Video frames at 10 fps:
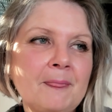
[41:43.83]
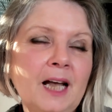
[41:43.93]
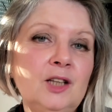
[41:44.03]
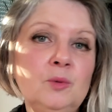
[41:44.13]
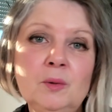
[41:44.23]

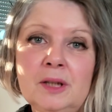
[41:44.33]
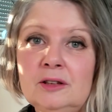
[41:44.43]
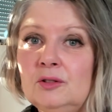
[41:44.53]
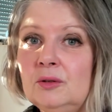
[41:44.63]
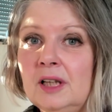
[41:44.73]
And we
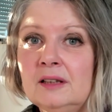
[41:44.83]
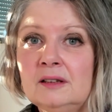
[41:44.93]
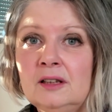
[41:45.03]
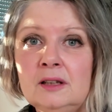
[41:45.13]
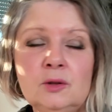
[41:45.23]
went
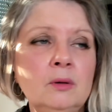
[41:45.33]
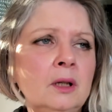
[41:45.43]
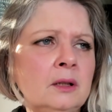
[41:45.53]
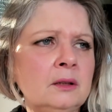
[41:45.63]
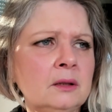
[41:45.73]
together.
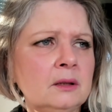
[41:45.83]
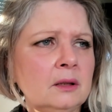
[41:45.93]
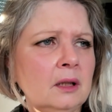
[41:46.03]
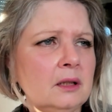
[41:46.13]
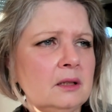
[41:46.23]

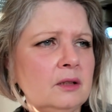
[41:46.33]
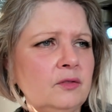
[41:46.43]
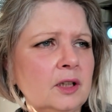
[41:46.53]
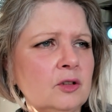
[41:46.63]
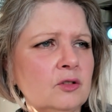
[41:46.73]
His
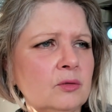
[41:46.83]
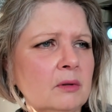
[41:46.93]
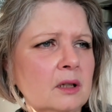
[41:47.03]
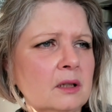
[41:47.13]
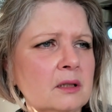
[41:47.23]
defense
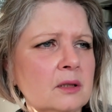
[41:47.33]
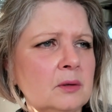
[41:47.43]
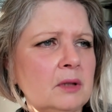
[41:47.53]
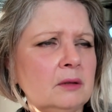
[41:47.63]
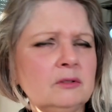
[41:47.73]
was
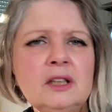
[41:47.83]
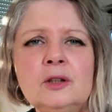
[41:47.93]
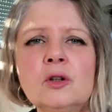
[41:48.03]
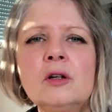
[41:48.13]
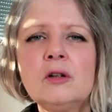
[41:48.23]
around 10
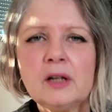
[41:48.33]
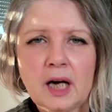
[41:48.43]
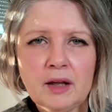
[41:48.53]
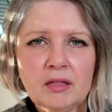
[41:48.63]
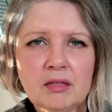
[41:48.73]
o'clock,
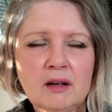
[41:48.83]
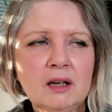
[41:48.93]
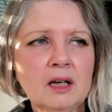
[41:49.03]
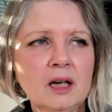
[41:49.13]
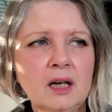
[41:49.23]
I
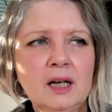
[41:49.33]
think.